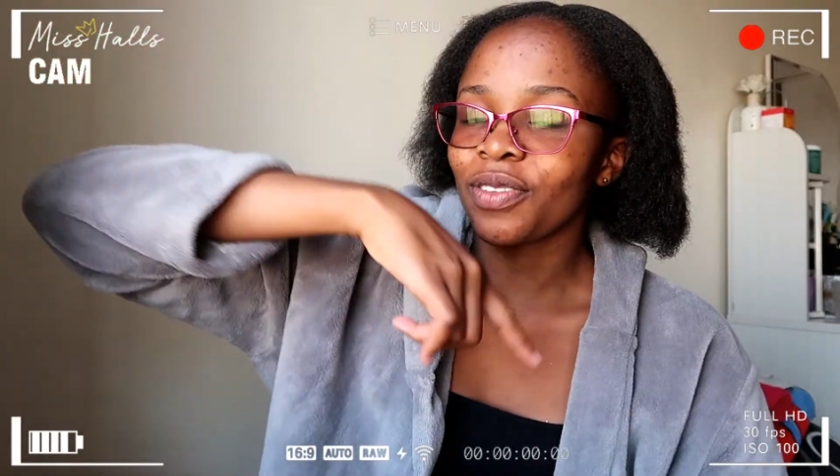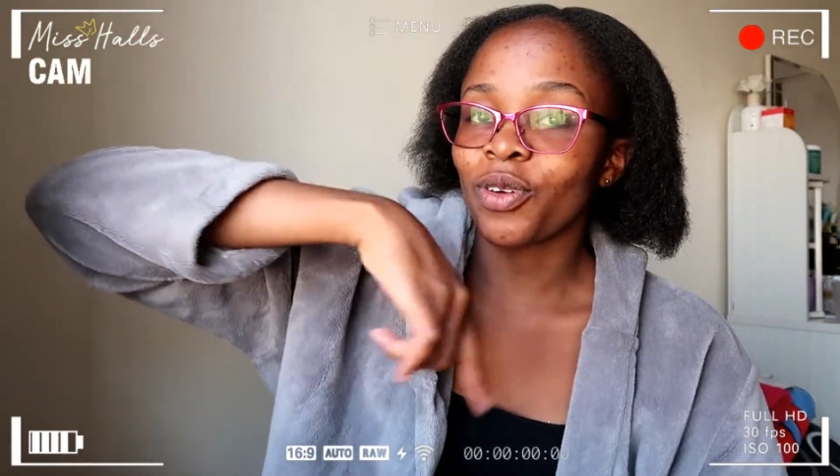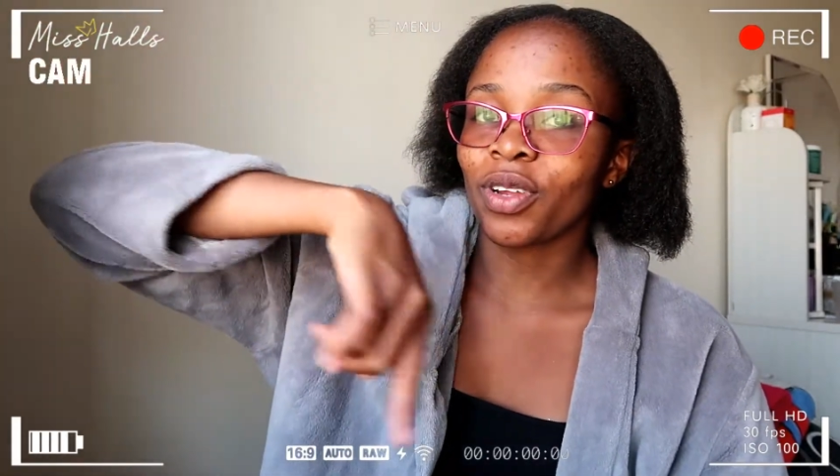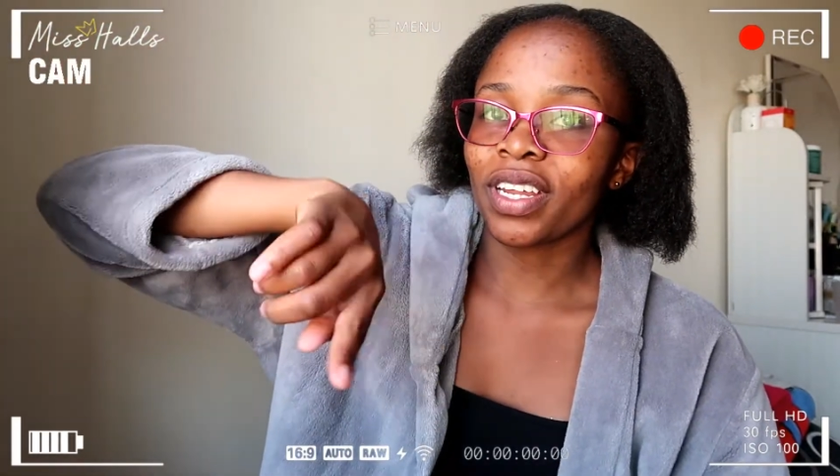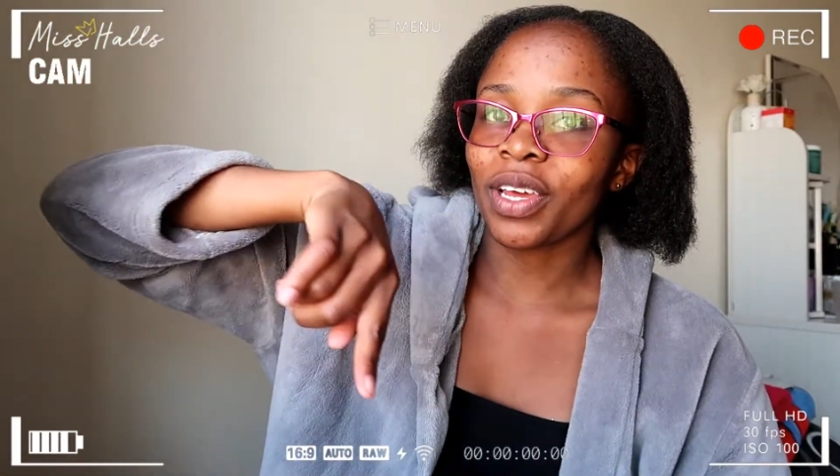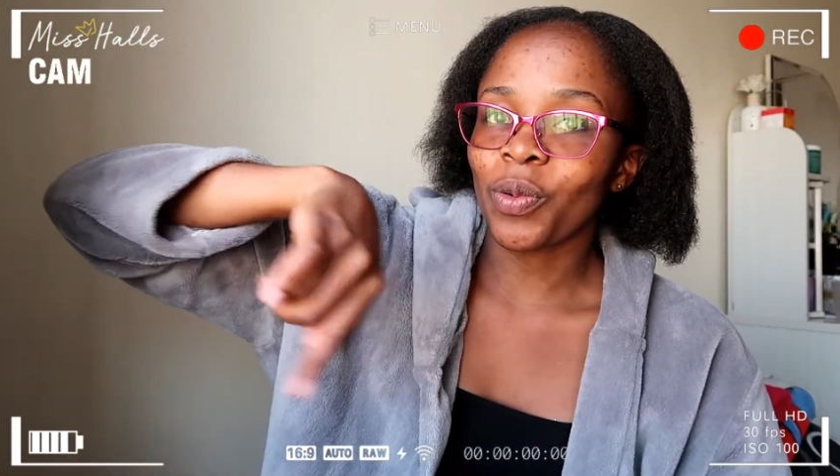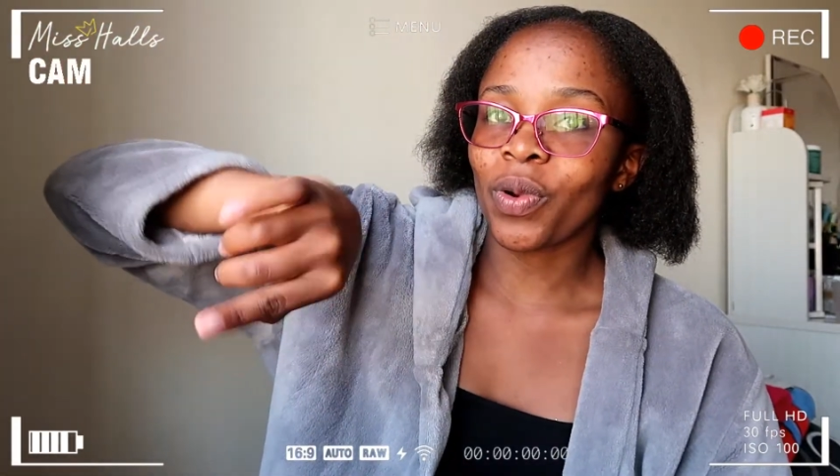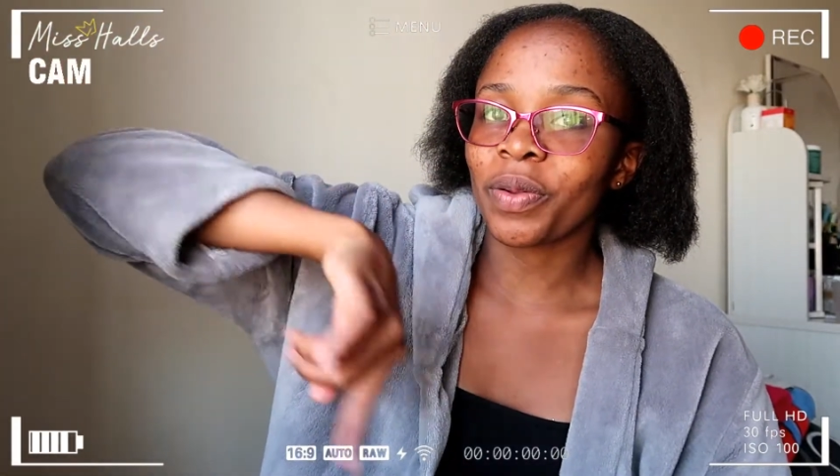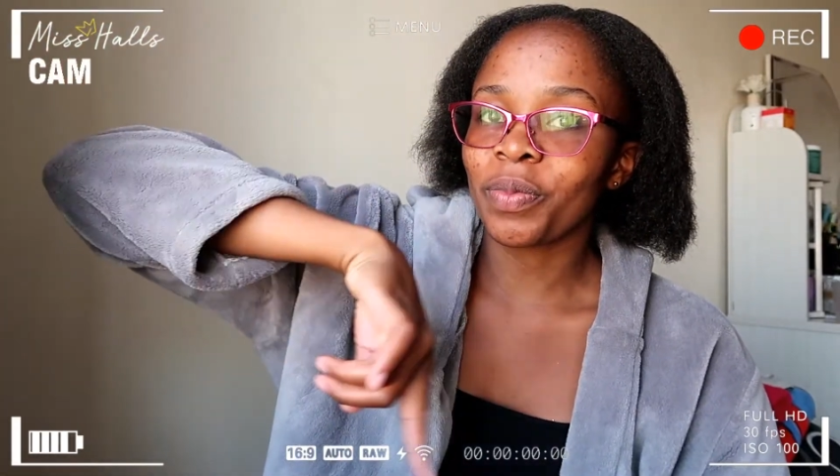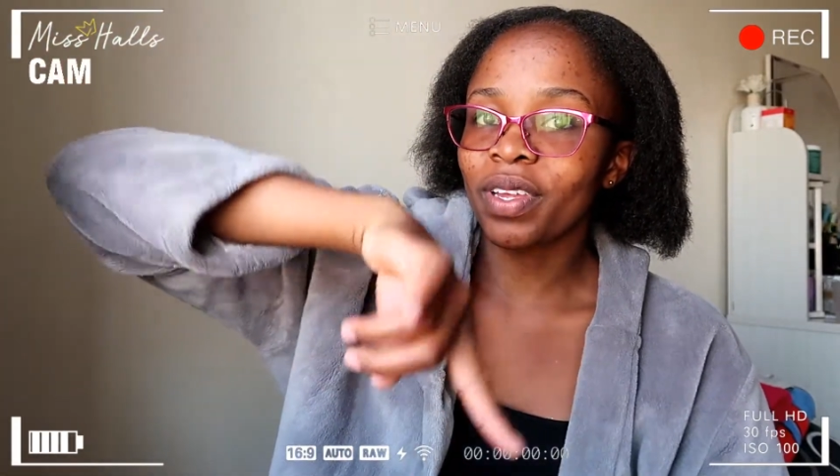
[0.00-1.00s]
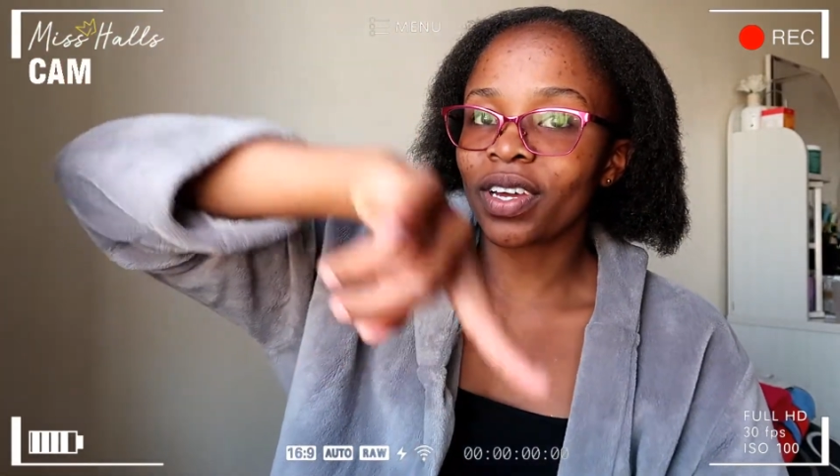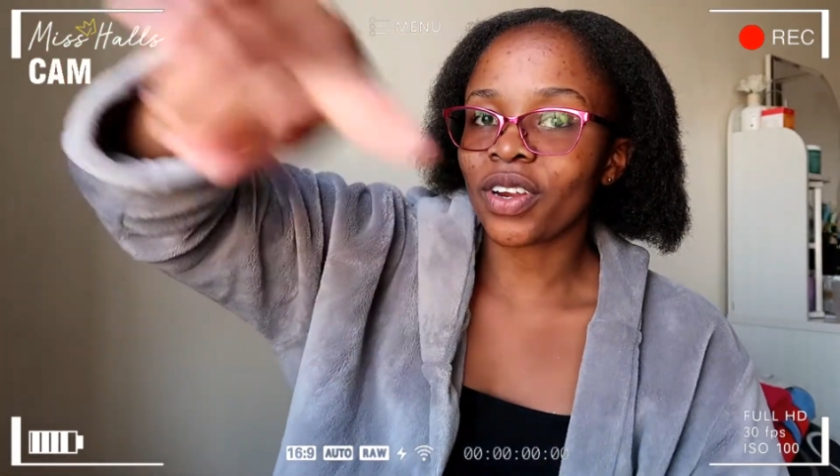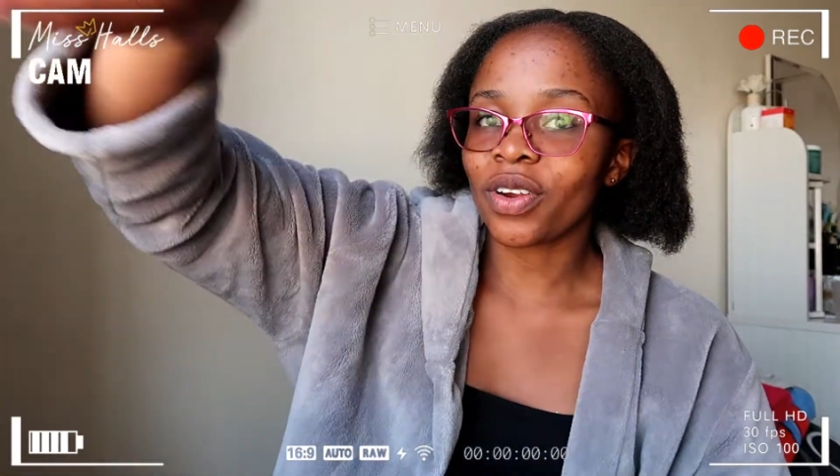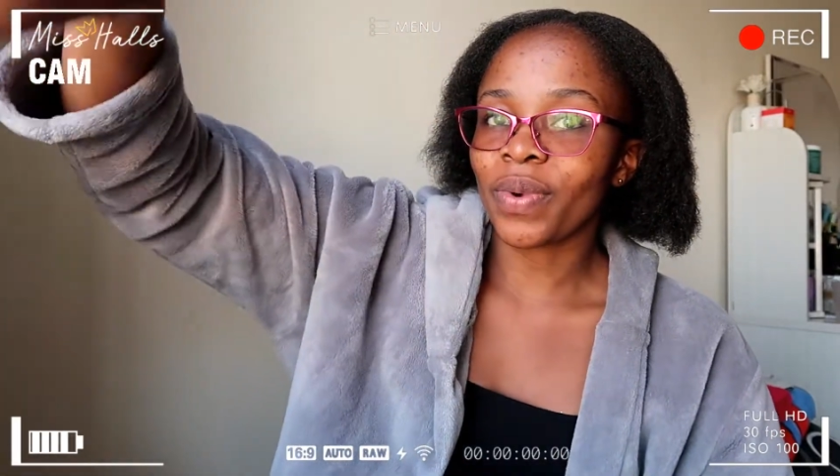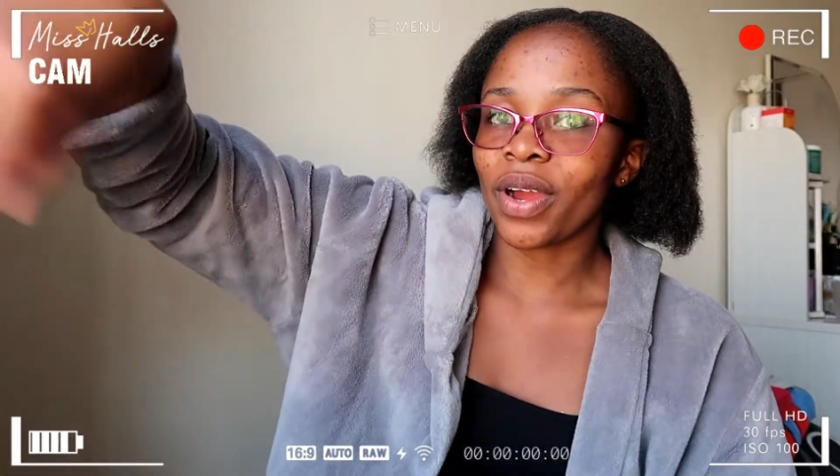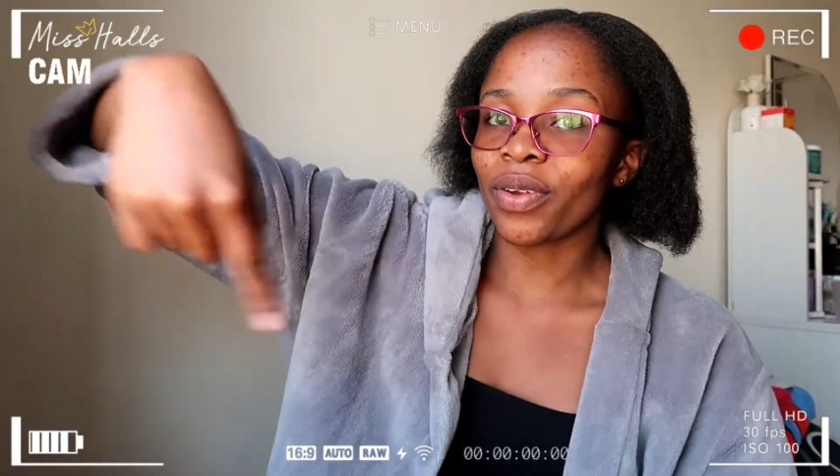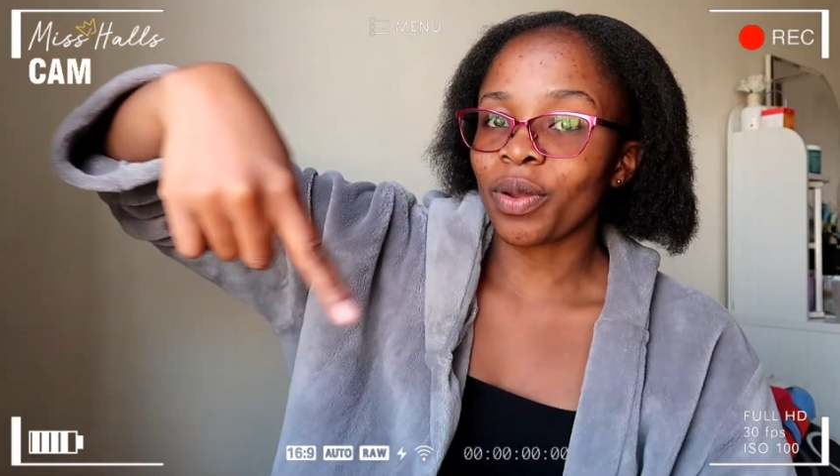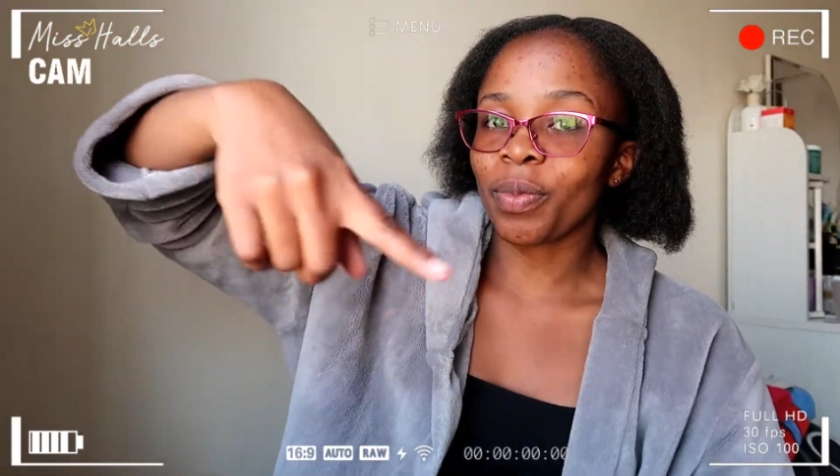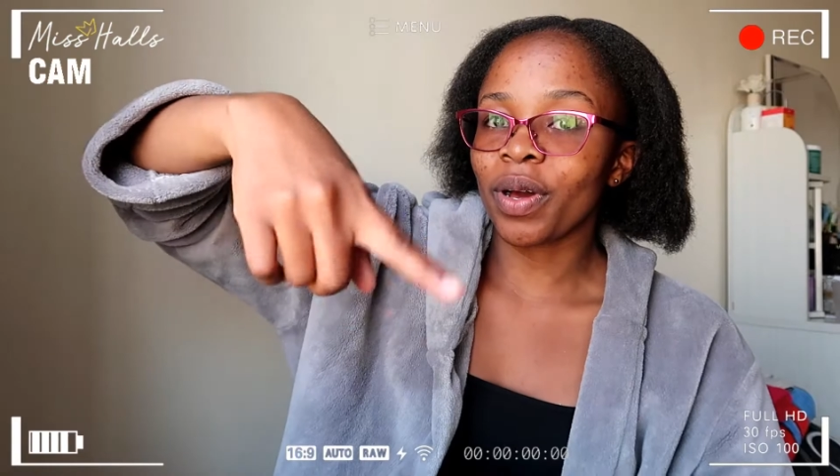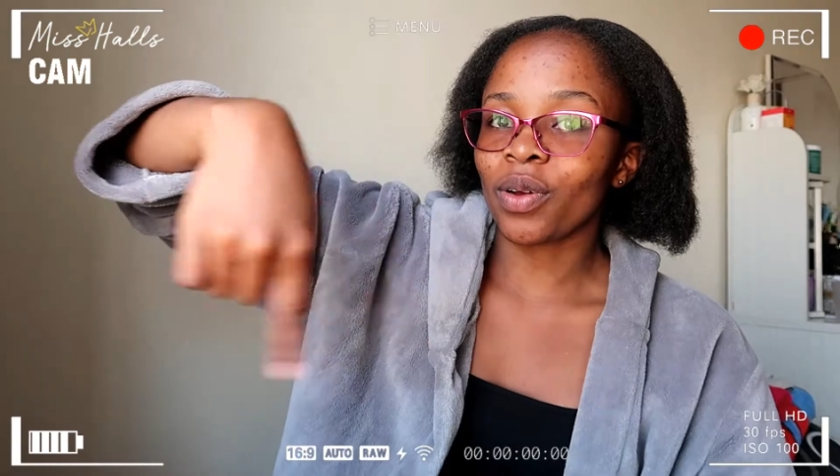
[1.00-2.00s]
They've got like one big
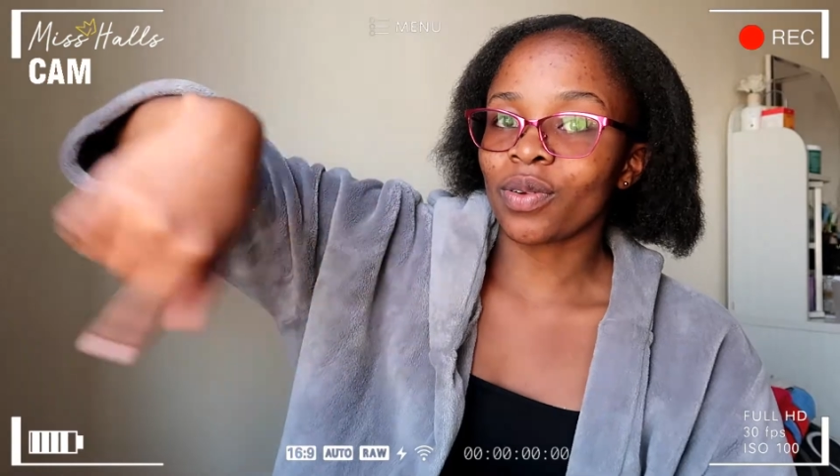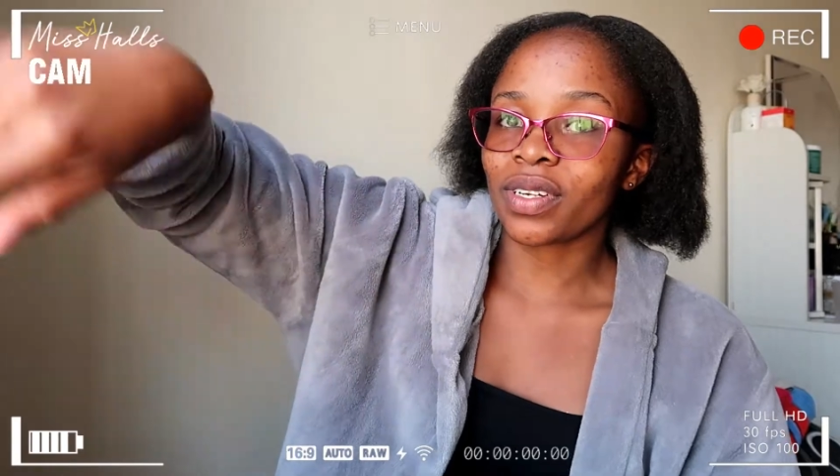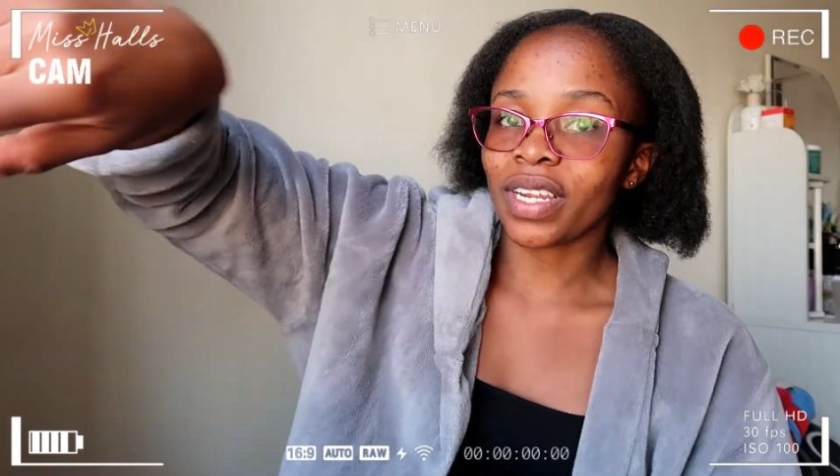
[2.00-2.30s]
roundabout,